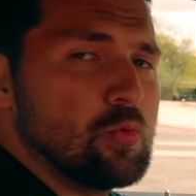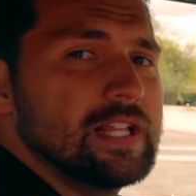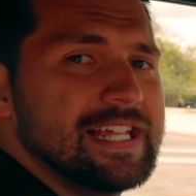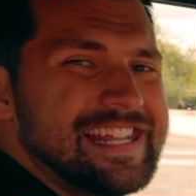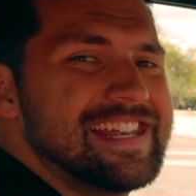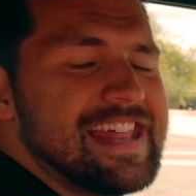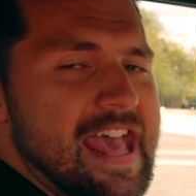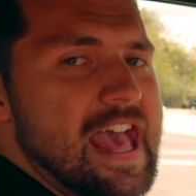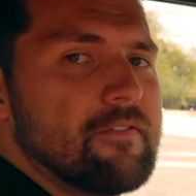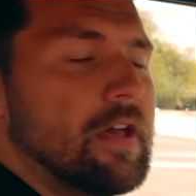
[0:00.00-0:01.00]
really need to
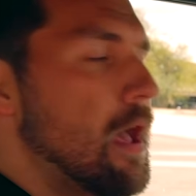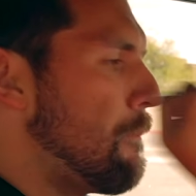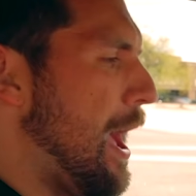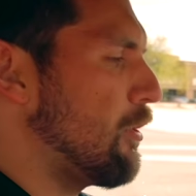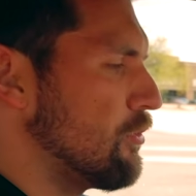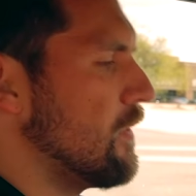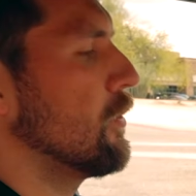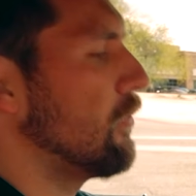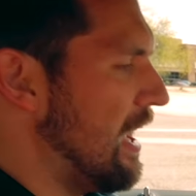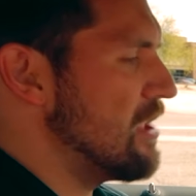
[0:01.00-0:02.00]
have paddle
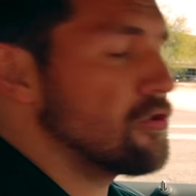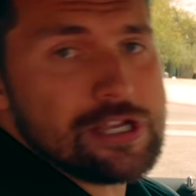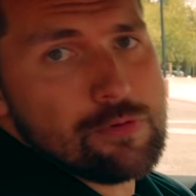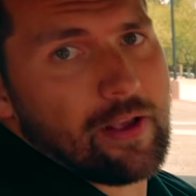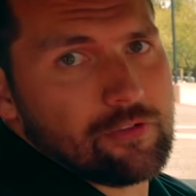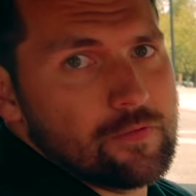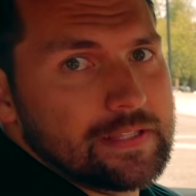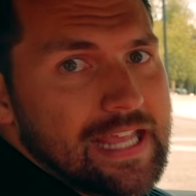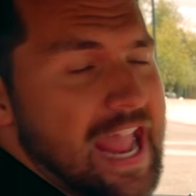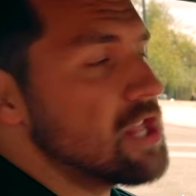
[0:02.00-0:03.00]
shifters in your
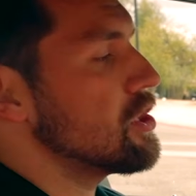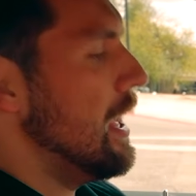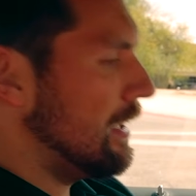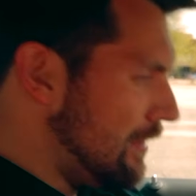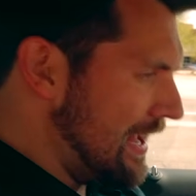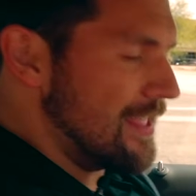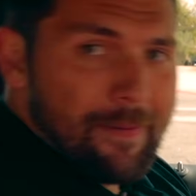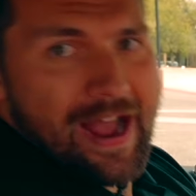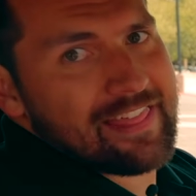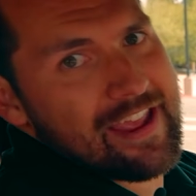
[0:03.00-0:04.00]
UX250h, you need to
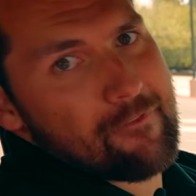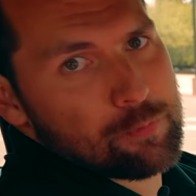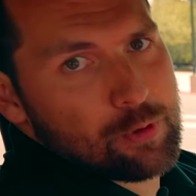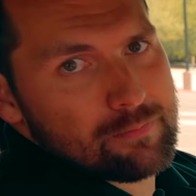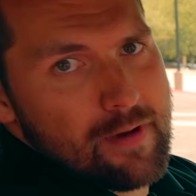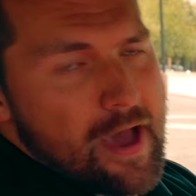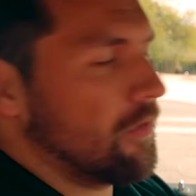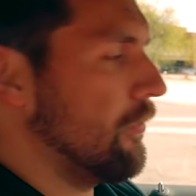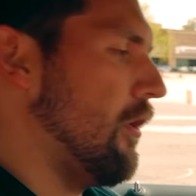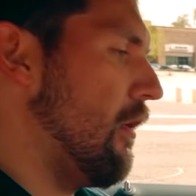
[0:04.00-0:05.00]
buy the F-Sport
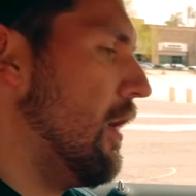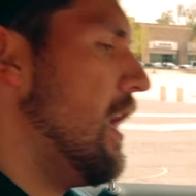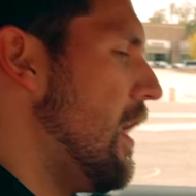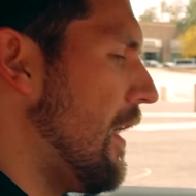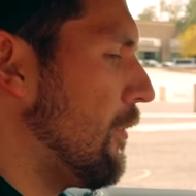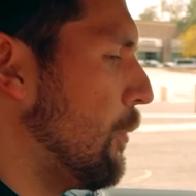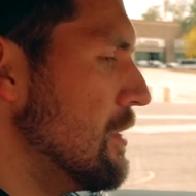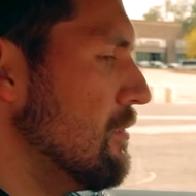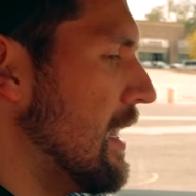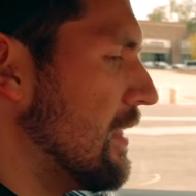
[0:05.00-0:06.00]
model. So that's what
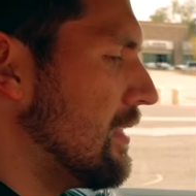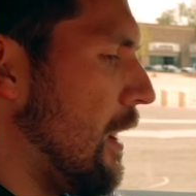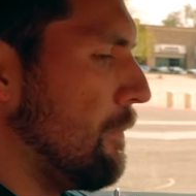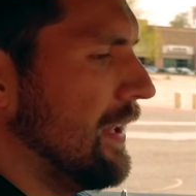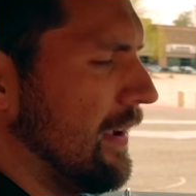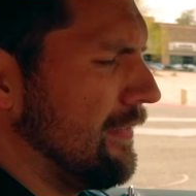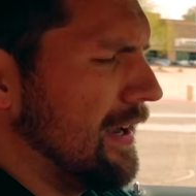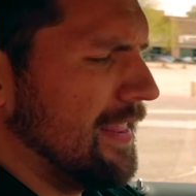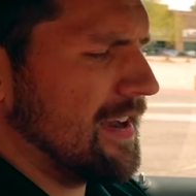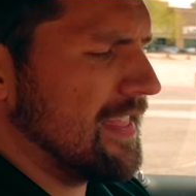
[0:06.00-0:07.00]
you get there. But like I
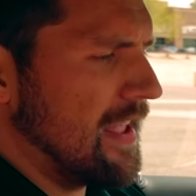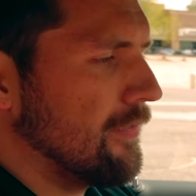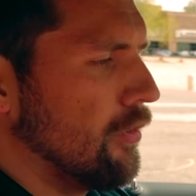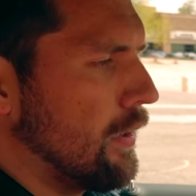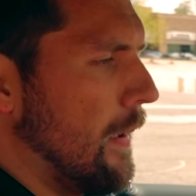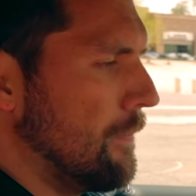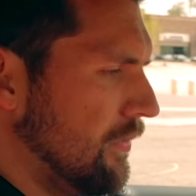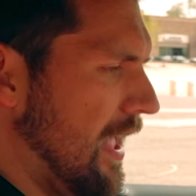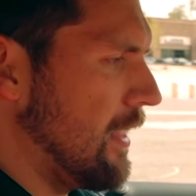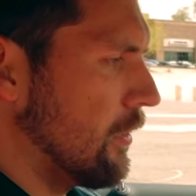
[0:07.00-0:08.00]
said, a lot of that still comes
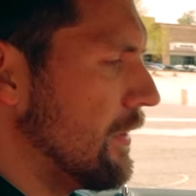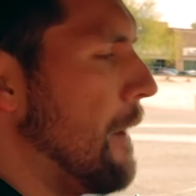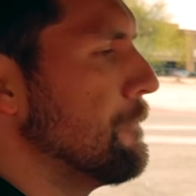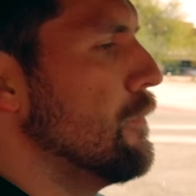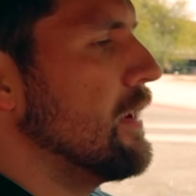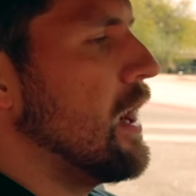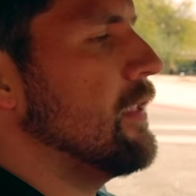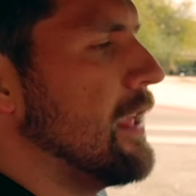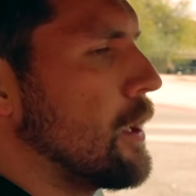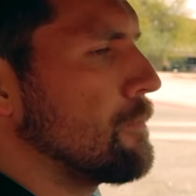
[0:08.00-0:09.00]
standard. Now, moving on
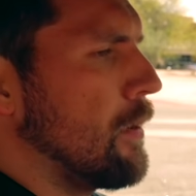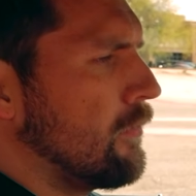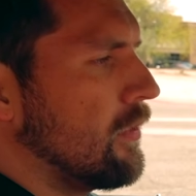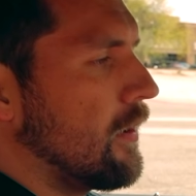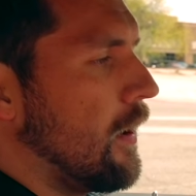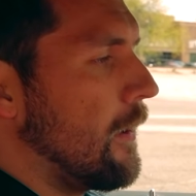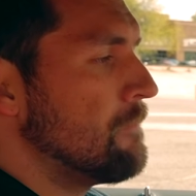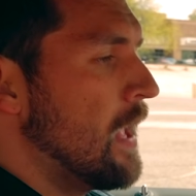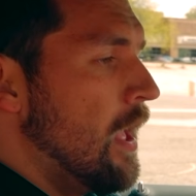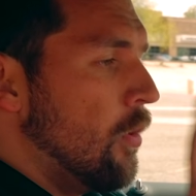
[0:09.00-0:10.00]
to the other parts of the car,
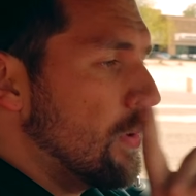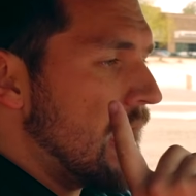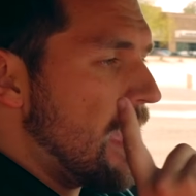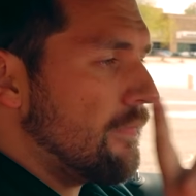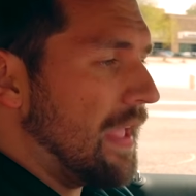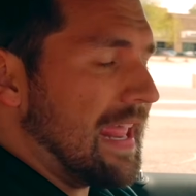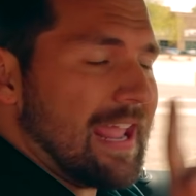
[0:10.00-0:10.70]
we have a